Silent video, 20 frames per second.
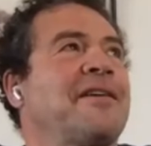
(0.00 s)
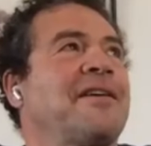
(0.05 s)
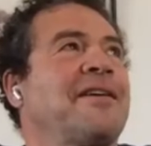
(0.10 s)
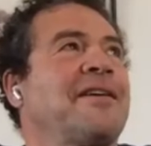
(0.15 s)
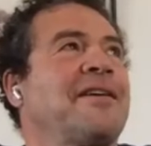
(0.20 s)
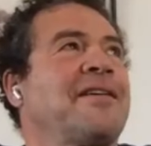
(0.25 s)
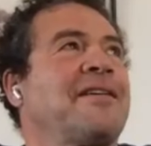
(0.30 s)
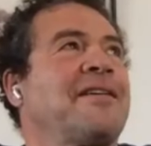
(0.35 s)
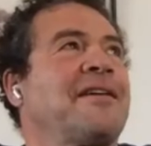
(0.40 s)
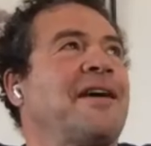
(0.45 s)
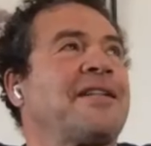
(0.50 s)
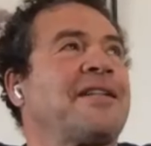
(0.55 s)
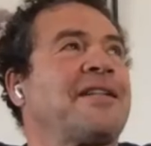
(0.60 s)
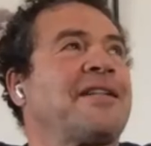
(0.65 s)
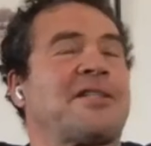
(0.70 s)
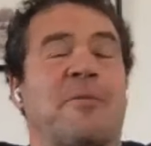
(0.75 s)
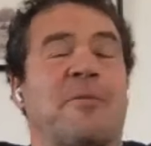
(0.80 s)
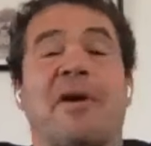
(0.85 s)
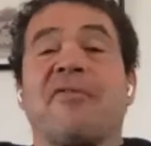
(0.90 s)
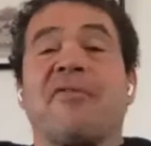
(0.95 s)
and as a
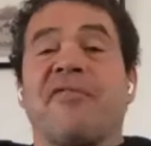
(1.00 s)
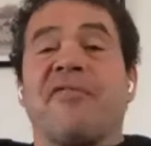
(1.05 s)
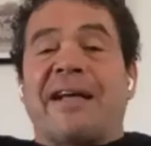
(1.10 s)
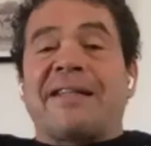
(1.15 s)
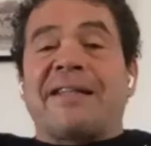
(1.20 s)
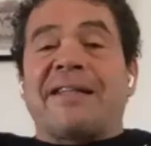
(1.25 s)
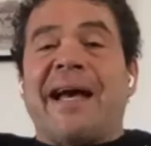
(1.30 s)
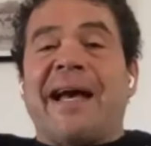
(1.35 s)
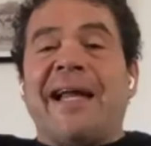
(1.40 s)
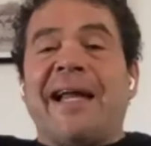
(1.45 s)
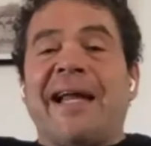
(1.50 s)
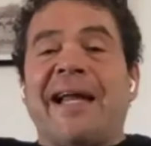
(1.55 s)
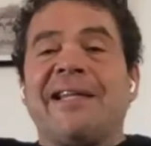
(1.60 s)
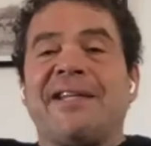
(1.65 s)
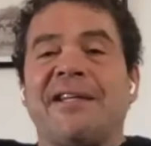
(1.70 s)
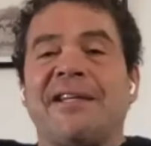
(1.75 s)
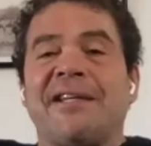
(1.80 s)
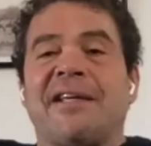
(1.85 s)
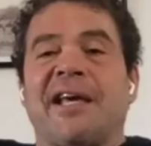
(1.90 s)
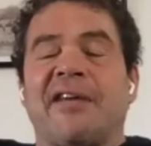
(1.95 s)
matter of fact,
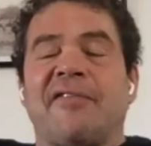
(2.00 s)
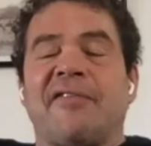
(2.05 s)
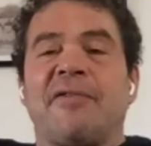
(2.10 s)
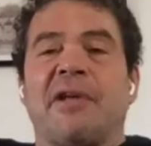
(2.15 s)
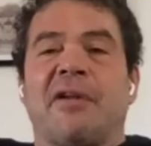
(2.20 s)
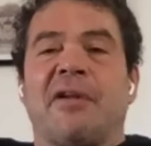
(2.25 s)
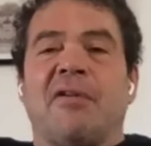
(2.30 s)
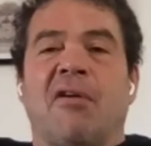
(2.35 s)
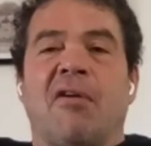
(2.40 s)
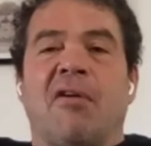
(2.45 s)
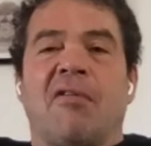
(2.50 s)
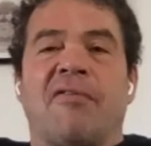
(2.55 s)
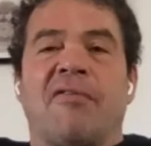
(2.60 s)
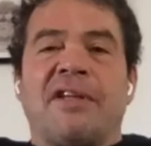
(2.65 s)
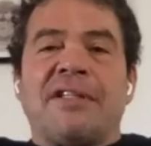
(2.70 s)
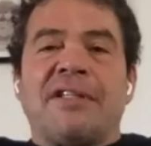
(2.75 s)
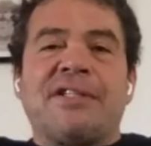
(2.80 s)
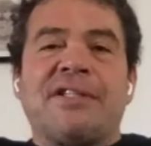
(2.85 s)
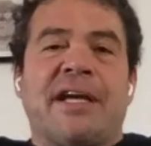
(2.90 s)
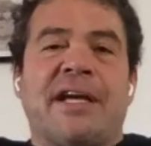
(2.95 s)
Sally gave me a lot of
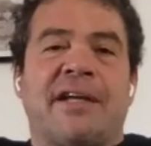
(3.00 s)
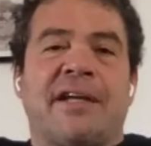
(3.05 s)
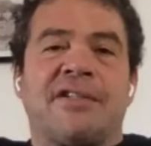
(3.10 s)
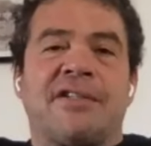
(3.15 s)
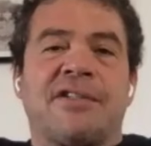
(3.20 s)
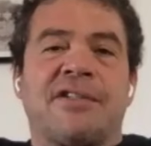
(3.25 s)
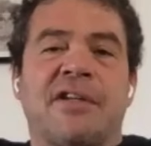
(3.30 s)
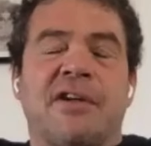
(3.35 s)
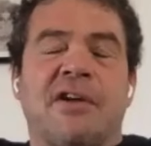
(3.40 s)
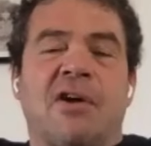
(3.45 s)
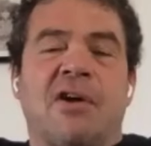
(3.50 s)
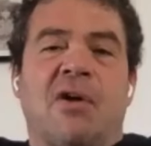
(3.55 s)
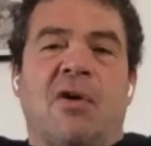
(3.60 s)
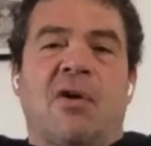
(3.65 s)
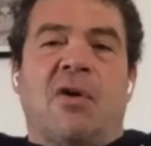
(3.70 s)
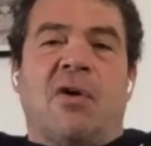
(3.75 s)
insights okay.